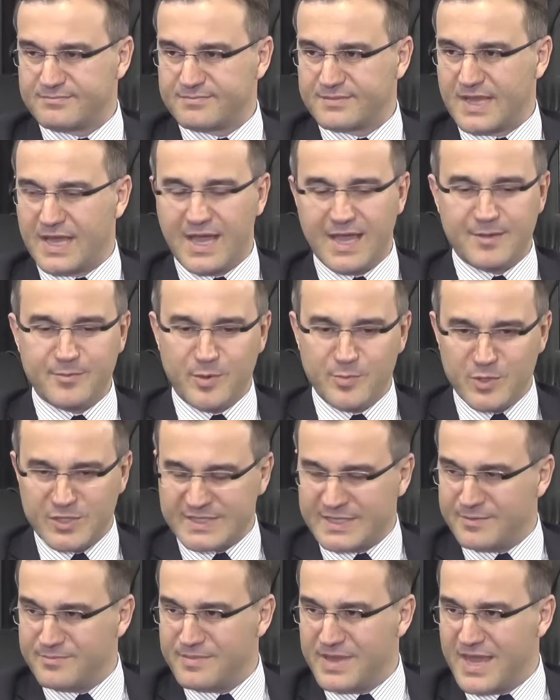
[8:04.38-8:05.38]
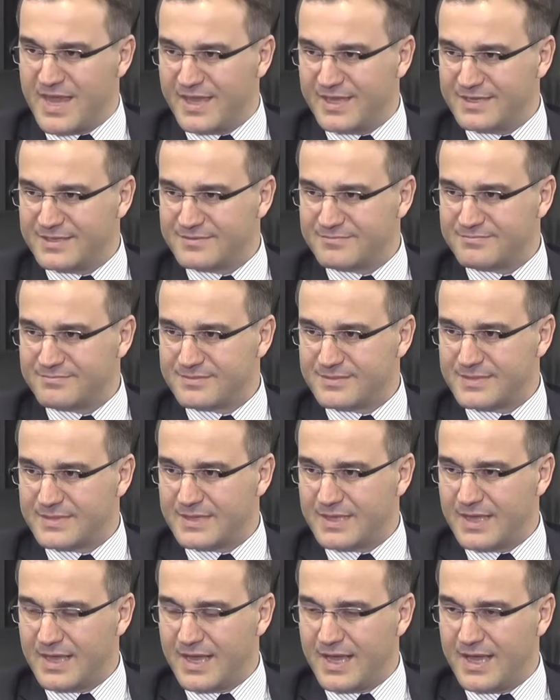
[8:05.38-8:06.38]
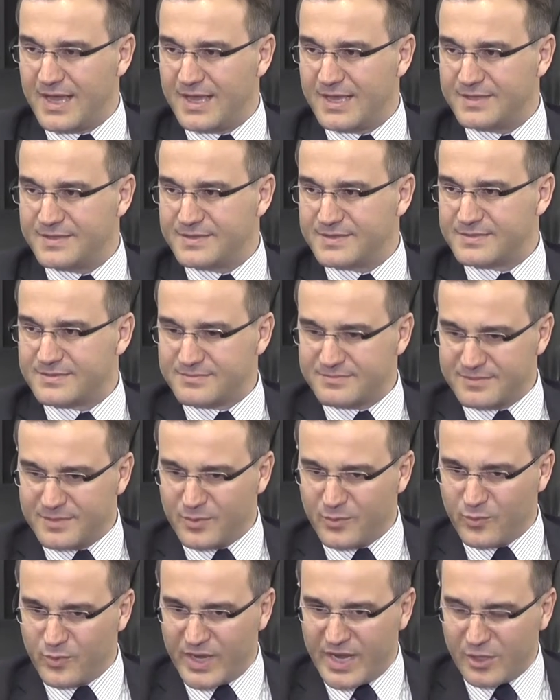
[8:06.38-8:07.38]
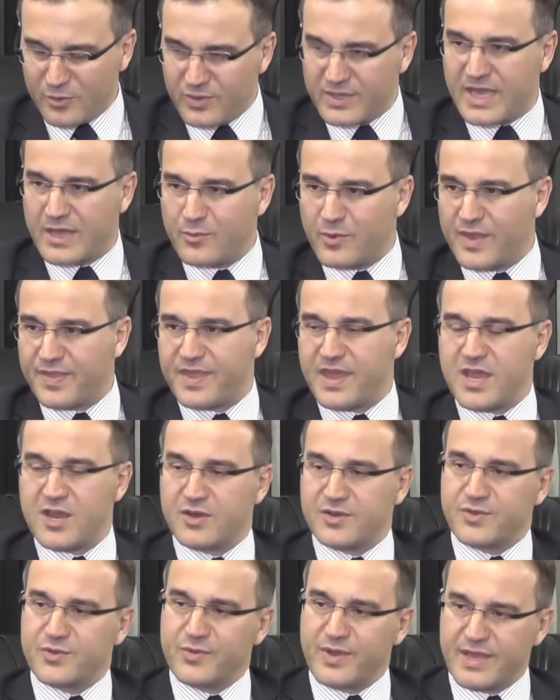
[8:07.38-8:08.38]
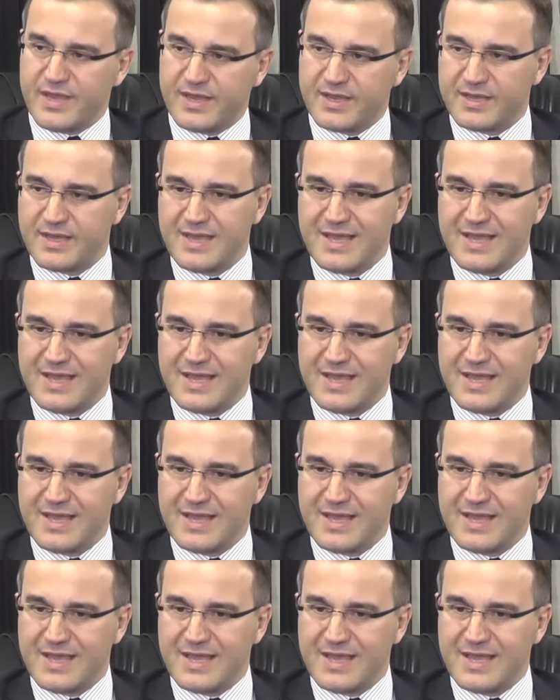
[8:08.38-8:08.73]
I am a Muslim man, and when I look at what they are doing,